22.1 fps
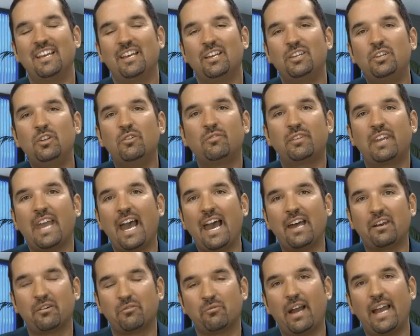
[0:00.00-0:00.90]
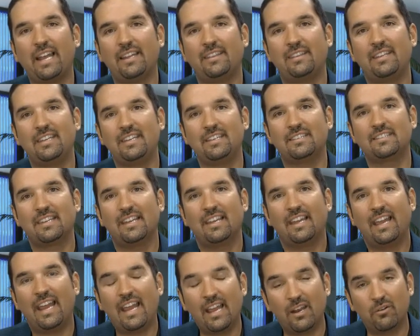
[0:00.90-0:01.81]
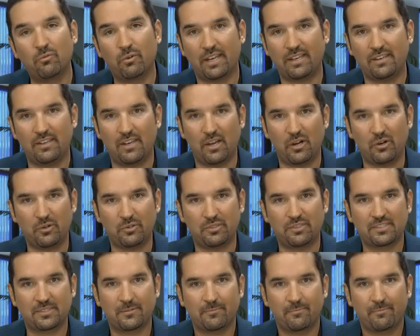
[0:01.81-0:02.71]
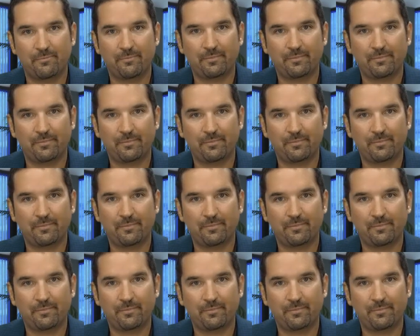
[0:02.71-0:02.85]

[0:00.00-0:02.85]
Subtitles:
you've got to write these handwritten notes.